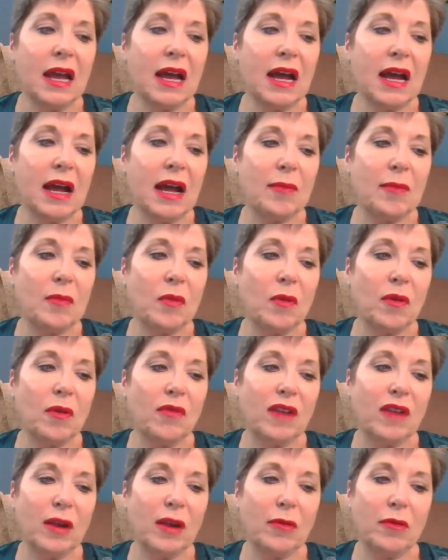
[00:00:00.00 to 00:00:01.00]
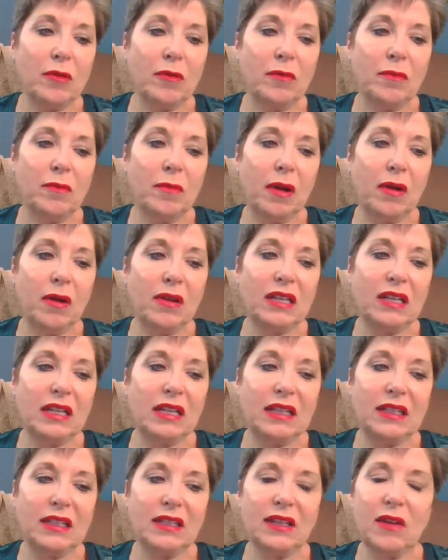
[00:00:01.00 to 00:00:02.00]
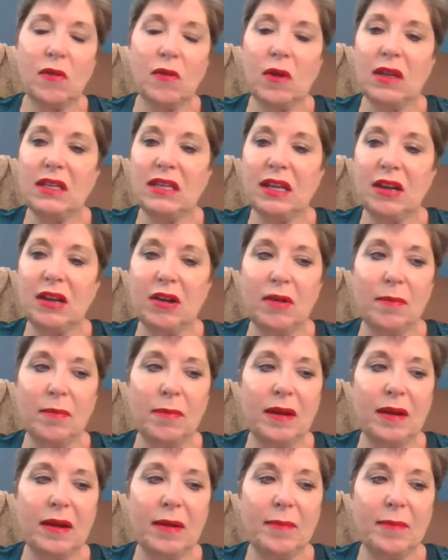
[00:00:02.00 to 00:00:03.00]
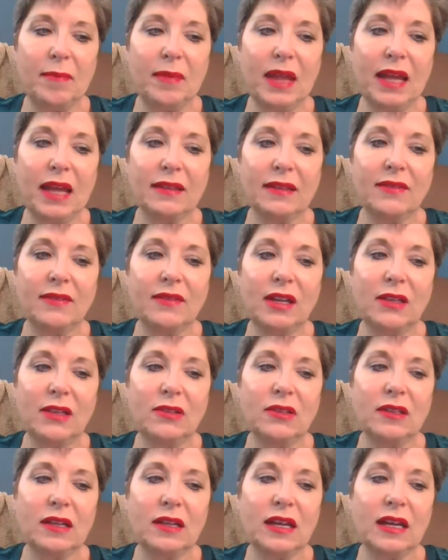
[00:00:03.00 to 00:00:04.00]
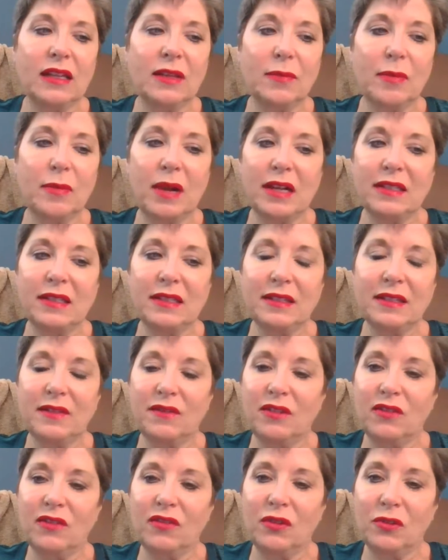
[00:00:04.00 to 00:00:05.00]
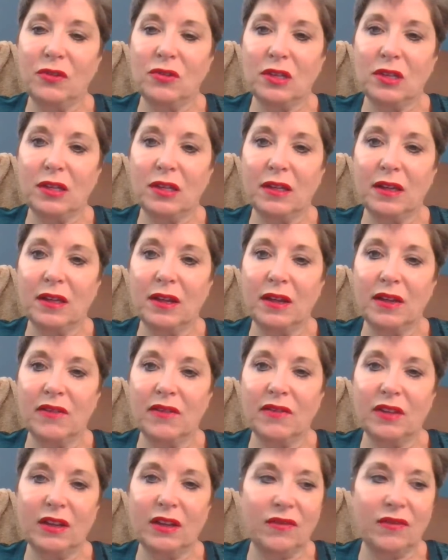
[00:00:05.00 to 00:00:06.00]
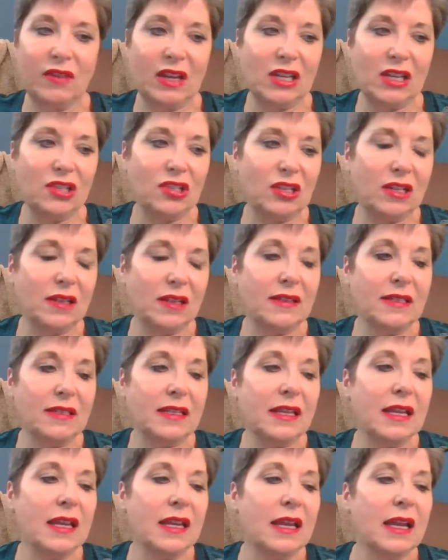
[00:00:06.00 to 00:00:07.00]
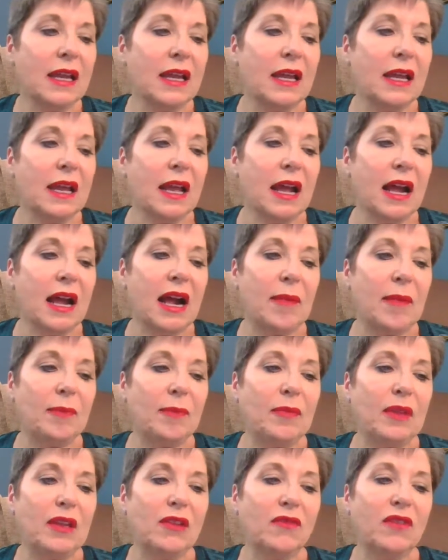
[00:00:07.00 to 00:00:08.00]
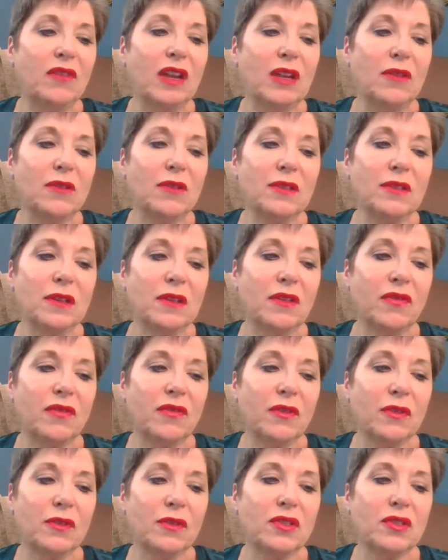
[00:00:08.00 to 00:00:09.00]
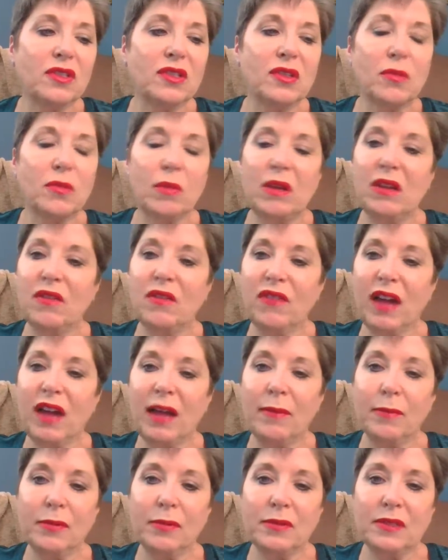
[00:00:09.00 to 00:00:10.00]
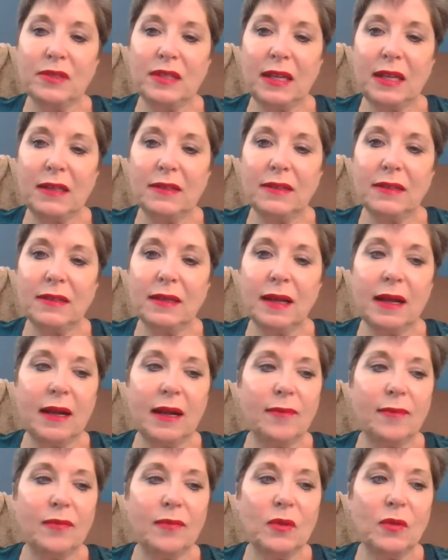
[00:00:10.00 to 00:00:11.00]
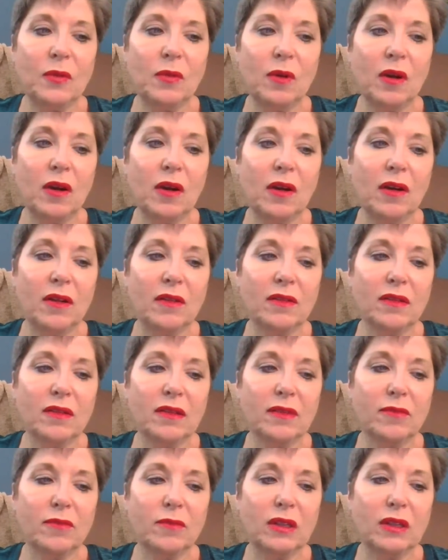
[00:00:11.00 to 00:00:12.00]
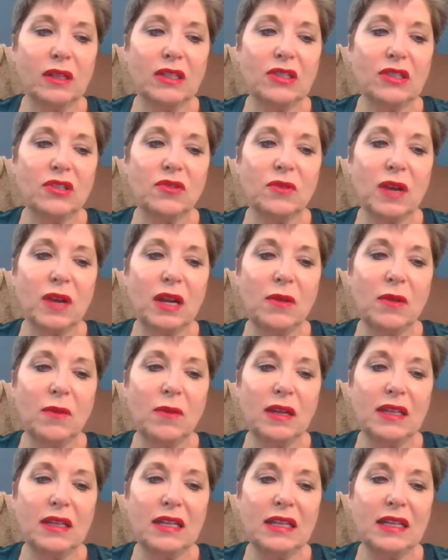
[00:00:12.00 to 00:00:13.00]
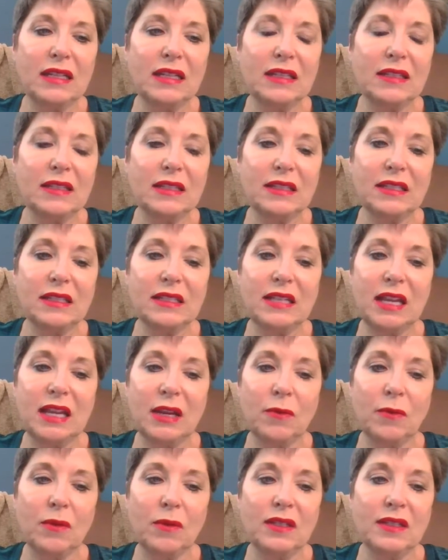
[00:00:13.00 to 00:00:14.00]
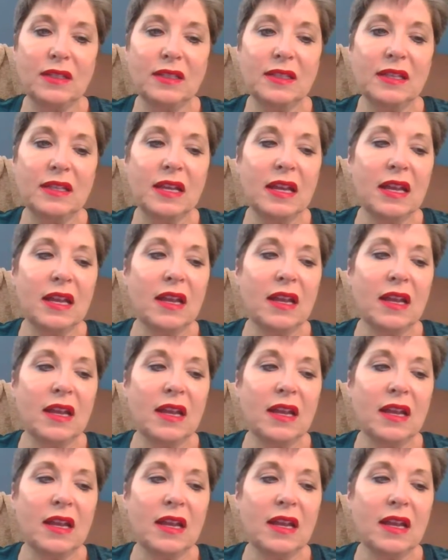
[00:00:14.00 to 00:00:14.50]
or viral marketing that's going to help activate the process of diffusion of innovations. Innovators are the first 3 to 5% who are willing to try new ideas and to take risks.